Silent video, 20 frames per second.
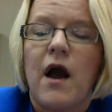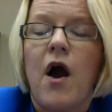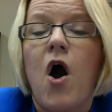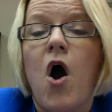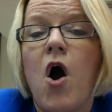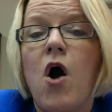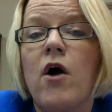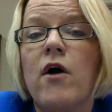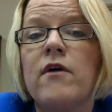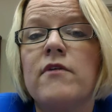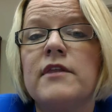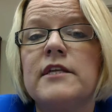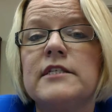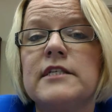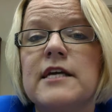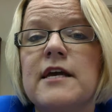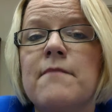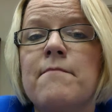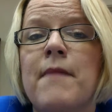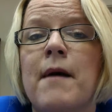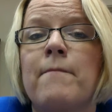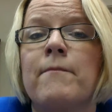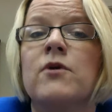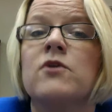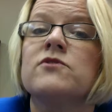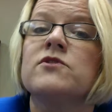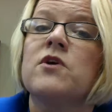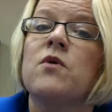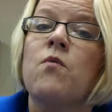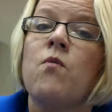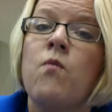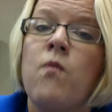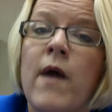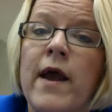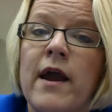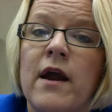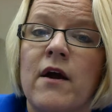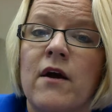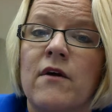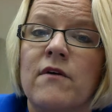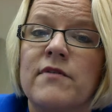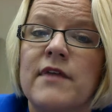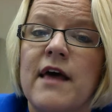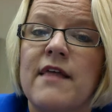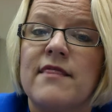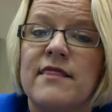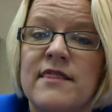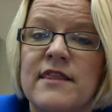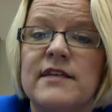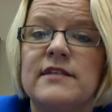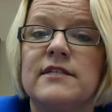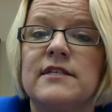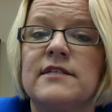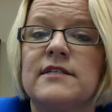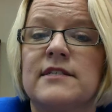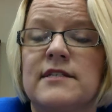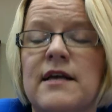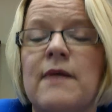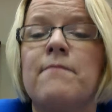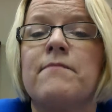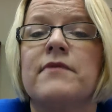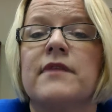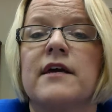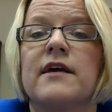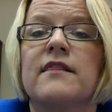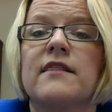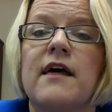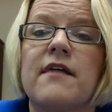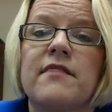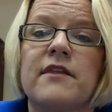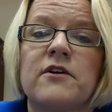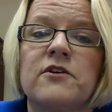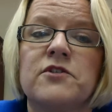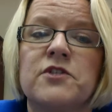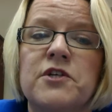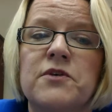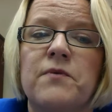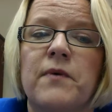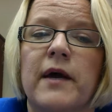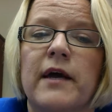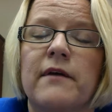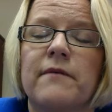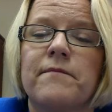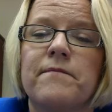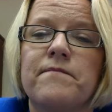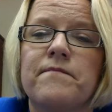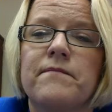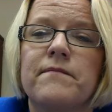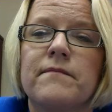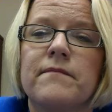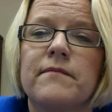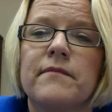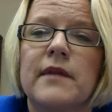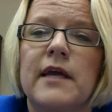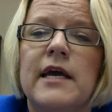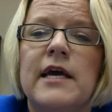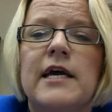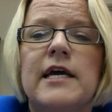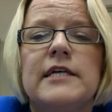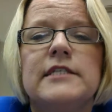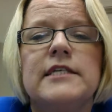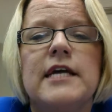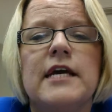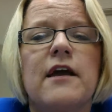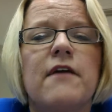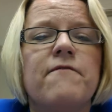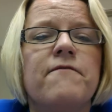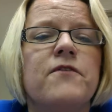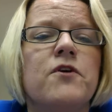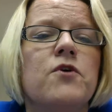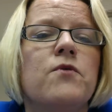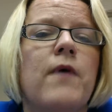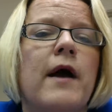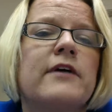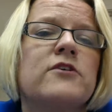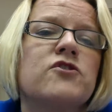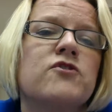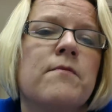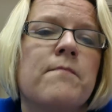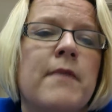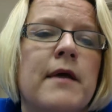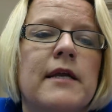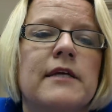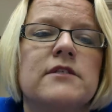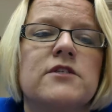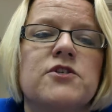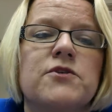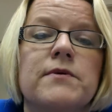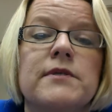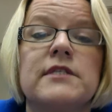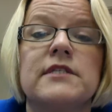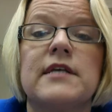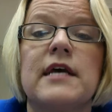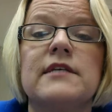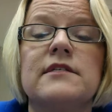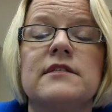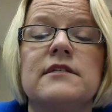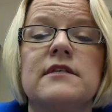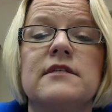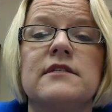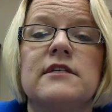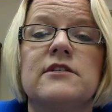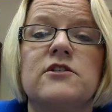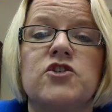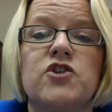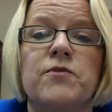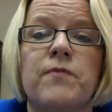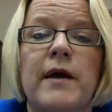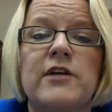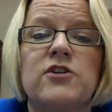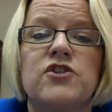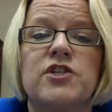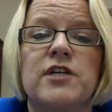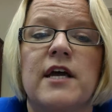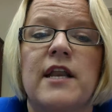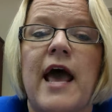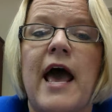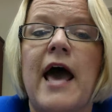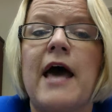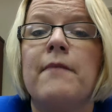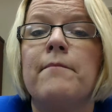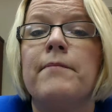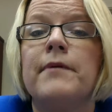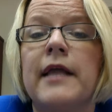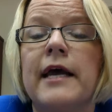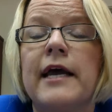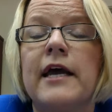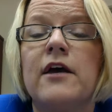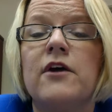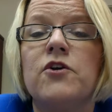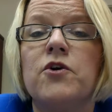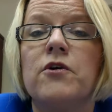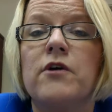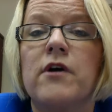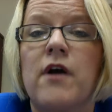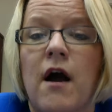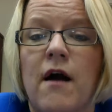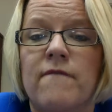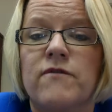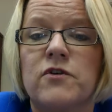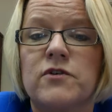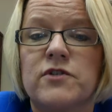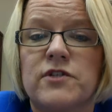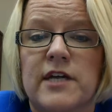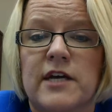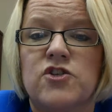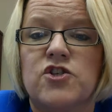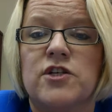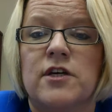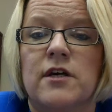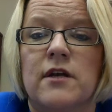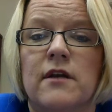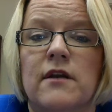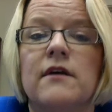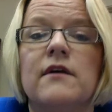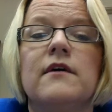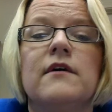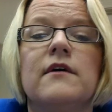Are the team members aware that this is something that they're doing? Take a few extra minutes to assess the situation and plan your conversation.